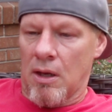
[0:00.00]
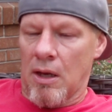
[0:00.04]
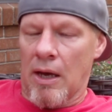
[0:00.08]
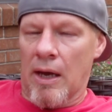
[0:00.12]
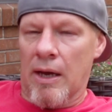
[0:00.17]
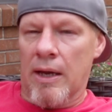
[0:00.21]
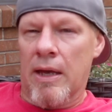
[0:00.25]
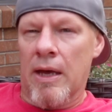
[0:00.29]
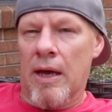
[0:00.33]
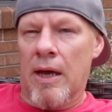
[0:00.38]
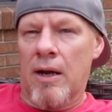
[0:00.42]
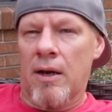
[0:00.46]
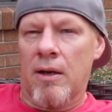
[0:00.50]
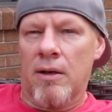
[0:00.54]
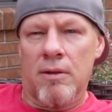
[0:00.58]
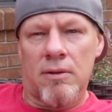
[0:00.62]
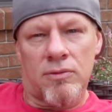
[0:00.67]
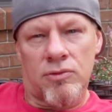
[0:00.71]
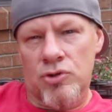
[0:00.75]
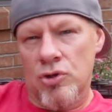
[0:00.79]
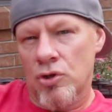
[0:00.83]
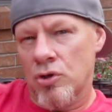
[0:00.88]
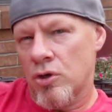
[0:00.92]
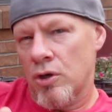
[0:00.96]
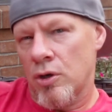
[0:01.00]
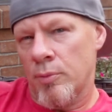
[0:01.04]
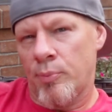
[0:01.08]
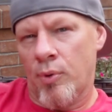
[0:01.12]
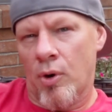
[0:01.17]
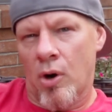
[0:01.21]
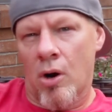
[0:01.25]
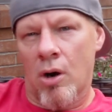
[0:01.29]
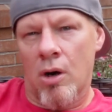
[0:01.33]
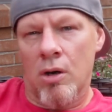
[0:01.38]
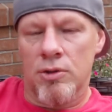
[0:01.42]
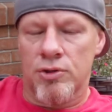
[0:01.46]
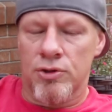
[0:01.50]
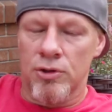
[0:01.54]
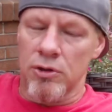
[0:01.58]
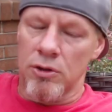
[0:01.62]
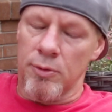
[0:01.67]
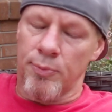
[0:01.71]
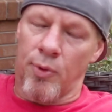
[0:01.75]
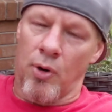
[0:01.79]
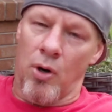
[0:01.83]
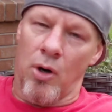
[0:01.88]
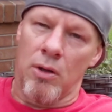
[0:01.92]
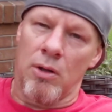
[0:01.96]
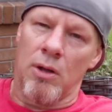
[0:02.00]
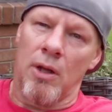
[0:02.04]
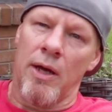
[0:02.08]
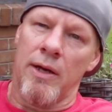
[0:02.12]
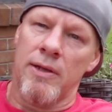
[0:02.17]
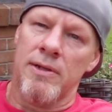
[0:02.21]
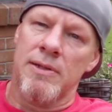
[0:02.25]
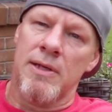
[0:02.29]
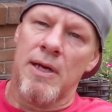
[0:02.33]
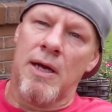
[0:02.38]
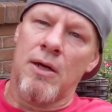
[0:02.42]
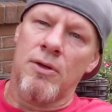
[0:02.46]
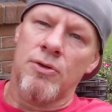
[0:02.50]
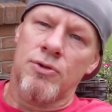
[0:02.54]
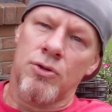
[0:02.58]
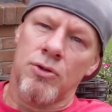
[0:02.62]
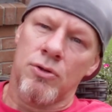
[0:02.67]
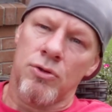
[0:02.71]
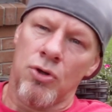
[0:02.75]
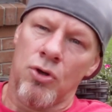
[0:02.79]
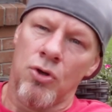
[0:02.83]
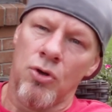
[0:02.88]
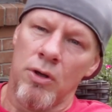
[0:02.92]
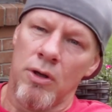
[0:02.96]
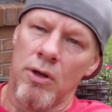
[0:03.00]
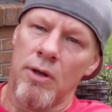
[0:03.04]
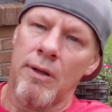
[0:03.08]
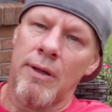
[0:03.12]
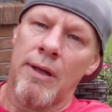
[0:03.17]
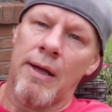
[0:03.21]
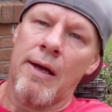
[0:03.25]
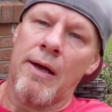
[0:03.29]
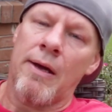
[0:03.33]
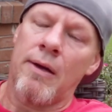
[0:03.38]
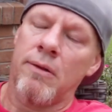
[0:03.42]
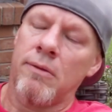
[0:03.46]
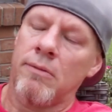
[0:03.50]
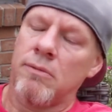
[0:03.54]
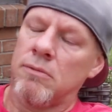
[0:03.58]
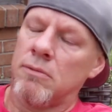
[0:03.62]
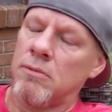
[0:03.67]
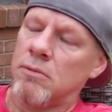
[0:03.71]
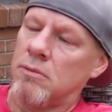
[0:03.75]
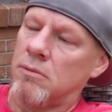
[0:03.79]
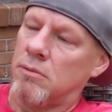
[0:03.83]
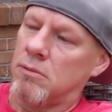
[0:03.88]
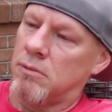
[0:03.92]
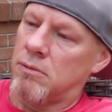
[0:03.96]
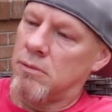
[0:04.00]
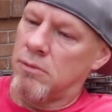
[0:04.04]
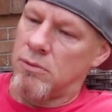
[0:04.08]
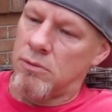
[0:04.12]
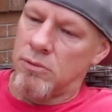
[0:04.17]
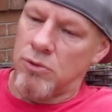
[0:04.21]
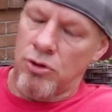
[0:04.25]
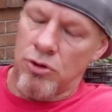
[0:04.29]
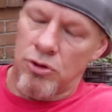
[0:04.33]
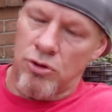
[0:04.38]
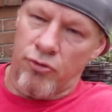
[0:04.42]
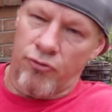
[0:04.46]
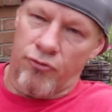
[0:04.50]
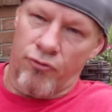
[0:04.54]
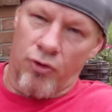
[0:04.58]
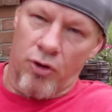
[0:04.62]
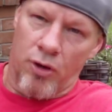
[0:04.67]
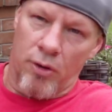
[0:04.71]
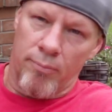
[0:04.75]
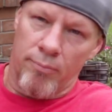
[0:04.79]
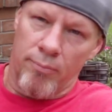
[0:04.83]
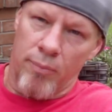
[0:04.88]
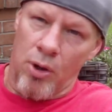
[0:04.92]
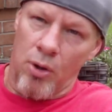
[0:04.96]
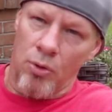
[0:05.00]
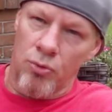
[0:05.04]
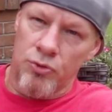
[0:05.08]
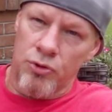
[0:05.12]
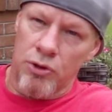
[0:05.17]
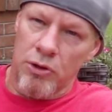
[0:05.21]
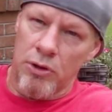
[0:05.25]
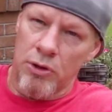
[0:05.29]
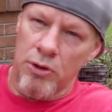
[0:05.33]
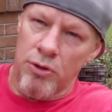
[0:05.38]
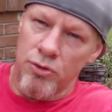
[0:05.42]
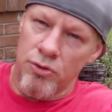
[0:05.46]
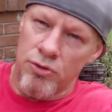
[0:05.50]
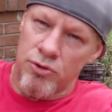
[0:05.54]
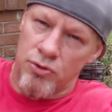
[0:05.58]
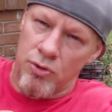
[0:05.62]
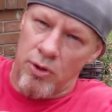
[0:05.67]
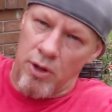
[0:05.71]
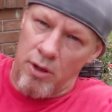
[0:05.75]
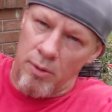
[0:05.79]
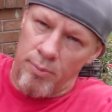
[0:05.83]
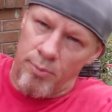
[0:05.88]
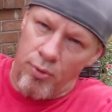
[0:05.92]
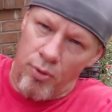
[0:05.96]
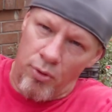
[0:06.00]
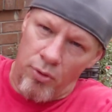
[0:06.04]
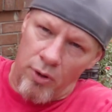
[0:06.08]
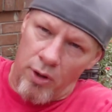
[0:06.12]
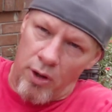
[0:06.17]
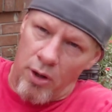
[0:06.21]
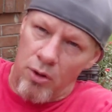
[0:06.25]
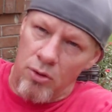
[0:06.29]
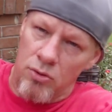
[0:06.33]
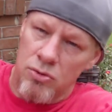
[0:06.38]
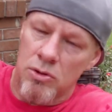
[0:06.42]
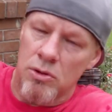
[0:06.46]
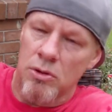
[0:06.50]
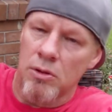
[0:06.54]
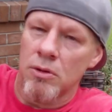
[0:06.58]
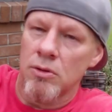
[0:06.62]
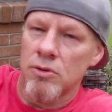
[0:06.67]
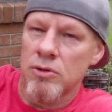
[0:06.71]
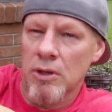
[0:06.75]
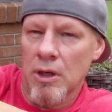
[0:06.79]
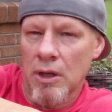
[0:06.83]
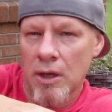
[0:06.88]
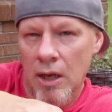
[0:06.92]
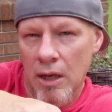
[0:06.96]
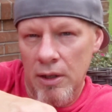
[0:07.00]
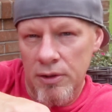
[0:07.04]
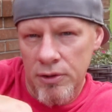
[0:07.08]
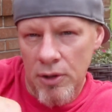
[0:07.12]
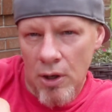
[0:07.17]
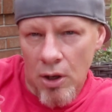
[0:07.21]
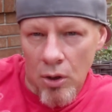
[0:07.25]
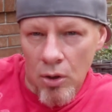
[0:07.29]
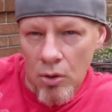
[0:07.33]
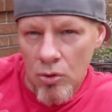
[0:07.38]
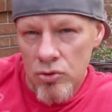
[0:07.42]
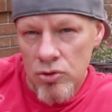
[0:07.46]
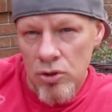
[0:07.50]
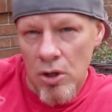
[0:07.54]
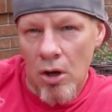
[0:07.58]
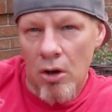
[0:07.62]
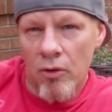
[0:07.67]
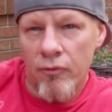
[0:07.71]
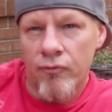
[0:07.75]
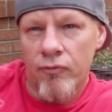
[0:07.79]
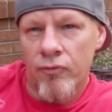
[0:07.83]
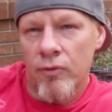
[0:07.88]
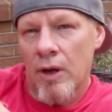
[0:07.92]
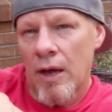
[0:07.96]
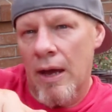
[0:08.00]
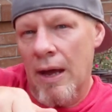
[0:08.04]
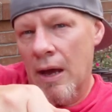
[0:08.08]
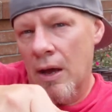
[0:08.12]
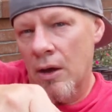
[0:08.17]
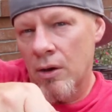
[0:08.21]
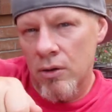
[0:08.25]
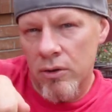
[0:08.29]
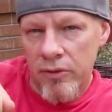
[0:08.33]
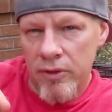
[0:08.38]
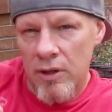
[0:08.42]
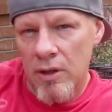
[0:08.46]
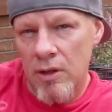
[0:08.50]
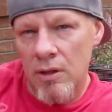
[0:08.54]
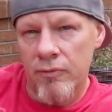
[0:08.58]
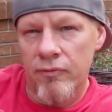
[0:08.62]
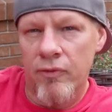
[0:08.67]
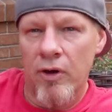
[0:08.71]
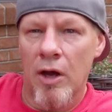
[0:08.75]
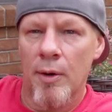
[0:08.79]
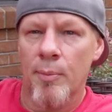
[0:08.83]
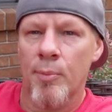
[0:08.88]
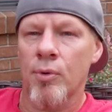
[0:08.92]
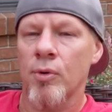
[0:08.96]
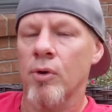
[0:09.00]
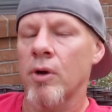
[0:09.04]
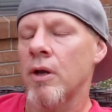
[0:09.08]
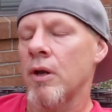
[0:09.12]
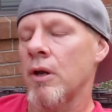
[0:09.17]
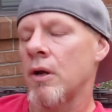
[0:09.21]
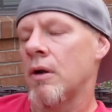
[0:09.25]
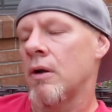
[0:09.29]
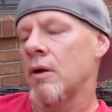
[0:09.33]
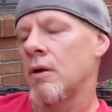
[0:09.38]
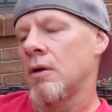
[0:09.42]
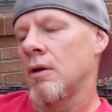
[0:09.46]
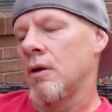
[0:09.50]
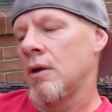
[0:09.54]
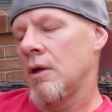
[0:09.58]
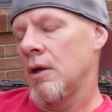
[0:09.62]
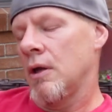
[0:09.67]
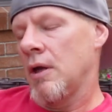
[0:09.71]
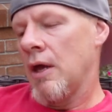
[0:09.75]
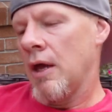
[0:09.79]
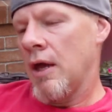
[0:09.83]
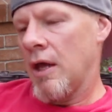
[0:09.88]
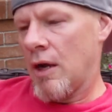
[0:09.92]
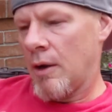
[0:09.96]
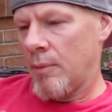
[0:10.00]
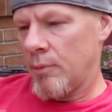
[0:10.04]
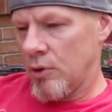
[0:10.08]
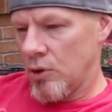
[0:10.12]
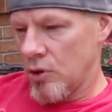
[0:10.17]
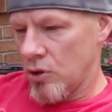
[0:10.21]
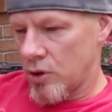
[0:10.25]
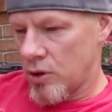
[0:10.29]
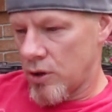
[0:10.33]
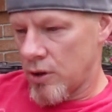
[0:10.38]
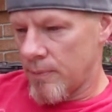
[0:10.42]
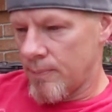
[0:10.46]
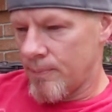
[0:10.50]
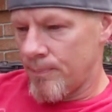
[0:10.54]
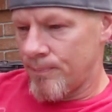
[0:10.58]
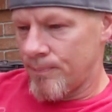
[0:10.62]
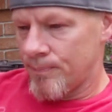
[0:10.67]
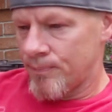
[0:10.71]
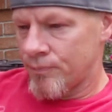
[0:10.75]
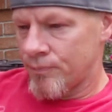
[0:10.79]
I got it and took it apart, took the park lights out, took the grill out, took the front bolt loose so I could pull the hose loose. I got the hose off out of the evaporator, and I'm looking.